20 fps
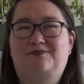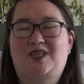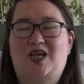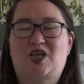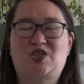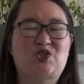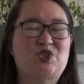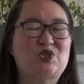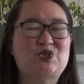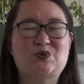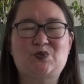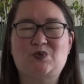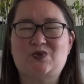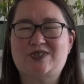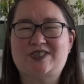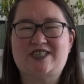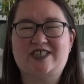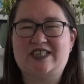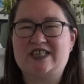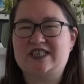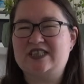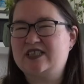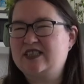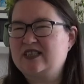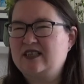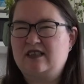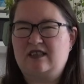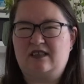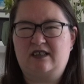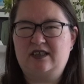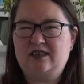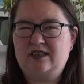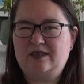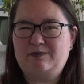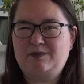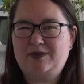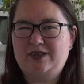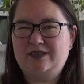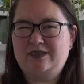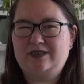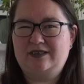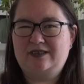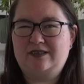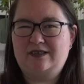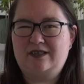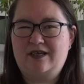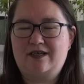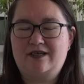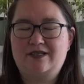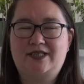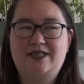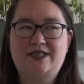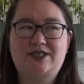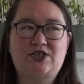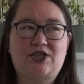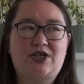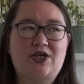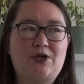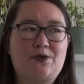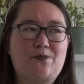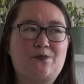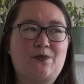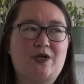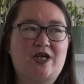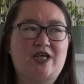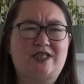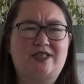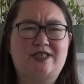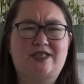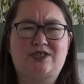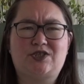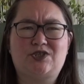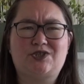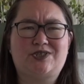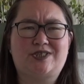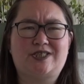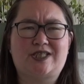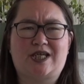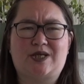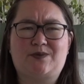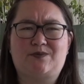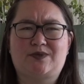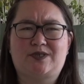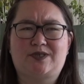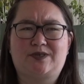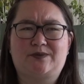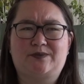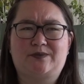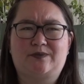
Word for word: I just wasn't into the lineup uh, this year. It just seemed